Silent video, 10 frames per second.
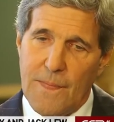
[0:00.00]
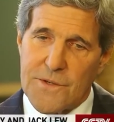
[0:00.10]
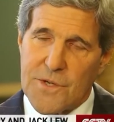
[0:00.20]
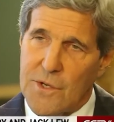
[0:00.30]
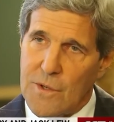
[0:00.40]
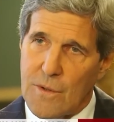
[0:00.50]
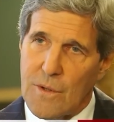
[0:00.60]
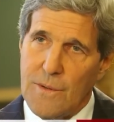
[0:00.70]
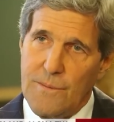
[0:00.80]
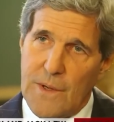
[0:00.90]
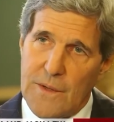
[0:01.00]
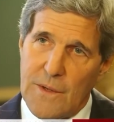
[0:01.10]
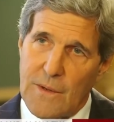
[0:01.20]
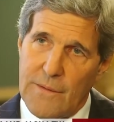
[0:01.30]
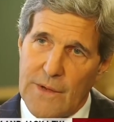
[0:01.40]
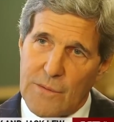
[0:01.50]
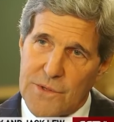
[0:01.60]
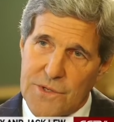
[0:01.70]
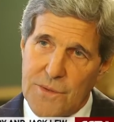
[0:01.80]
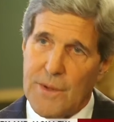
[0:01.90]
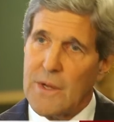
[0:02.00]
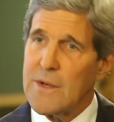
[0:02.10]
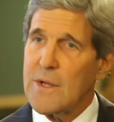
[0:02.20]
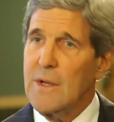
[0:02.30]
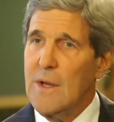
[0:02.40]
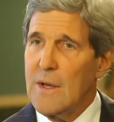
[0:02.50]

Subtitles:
secure and they're living with stability